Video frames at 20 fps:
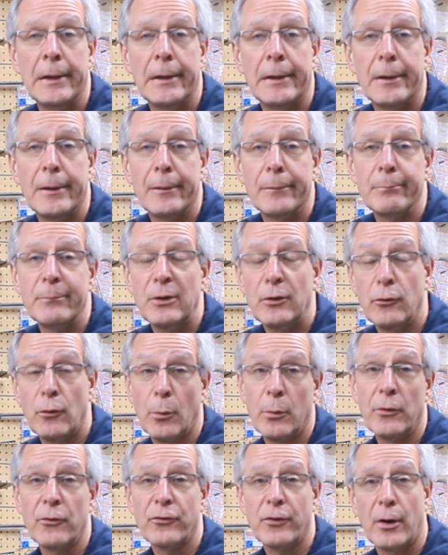You
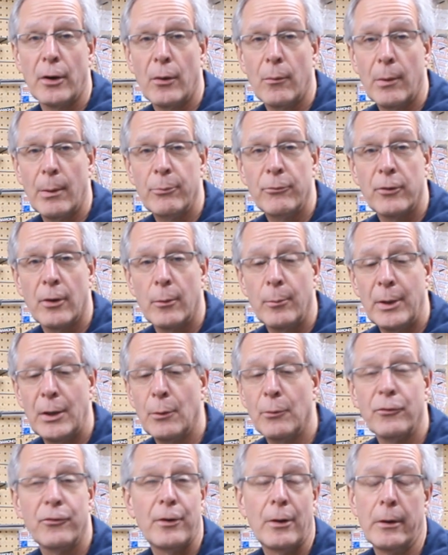notice on our website
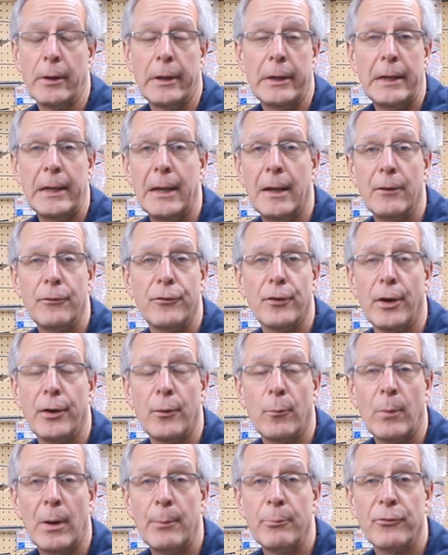we don't sell any heads
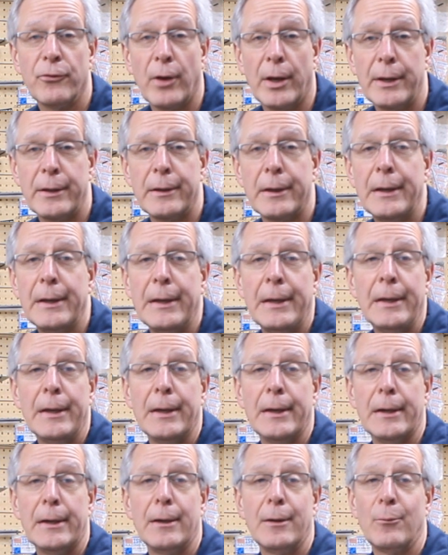on the website
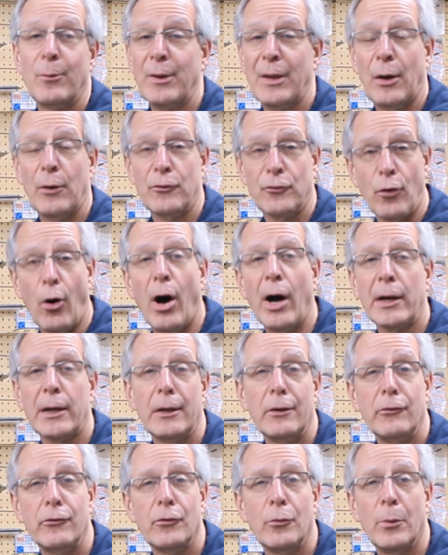without
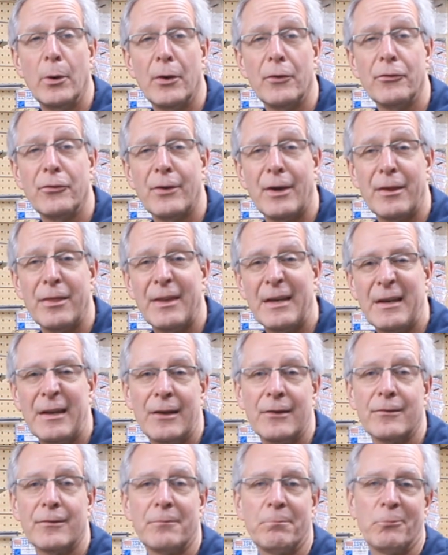talking to us. I think
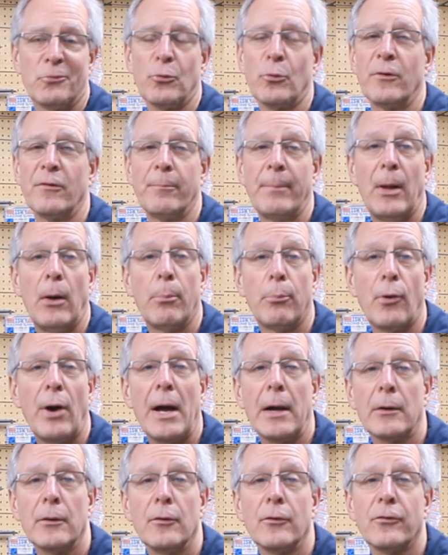that's sort of
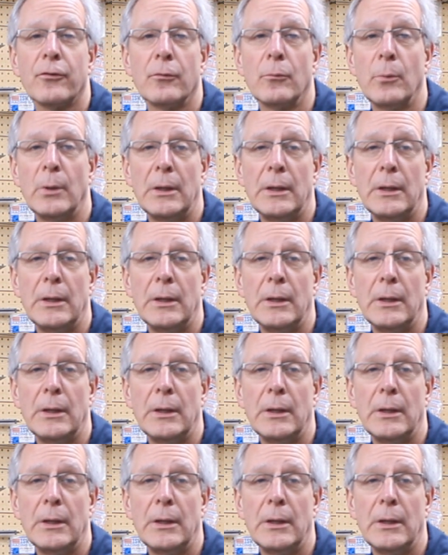malpractice.